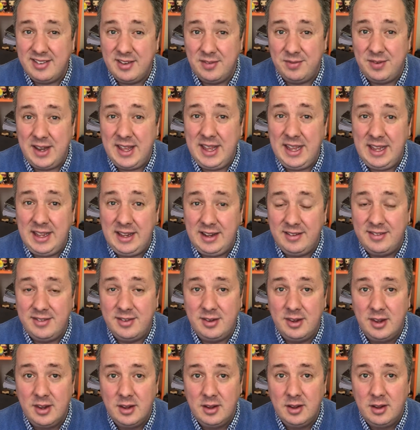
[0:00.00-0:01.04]
of
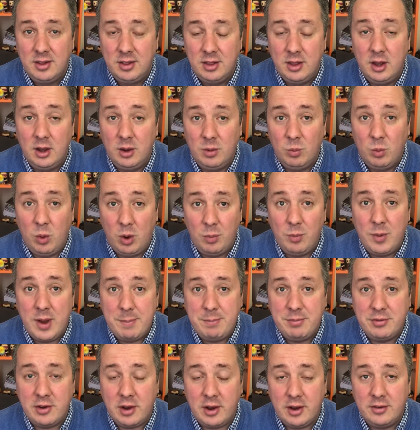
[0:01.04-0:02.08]
leads that want
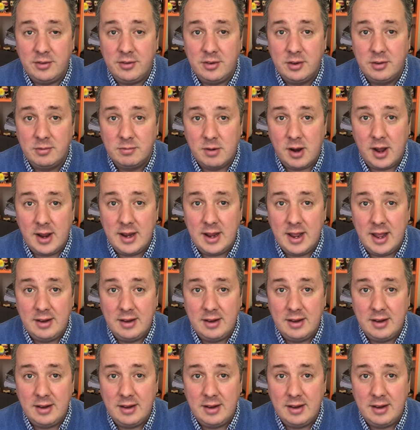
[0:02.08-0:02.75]
websites, right?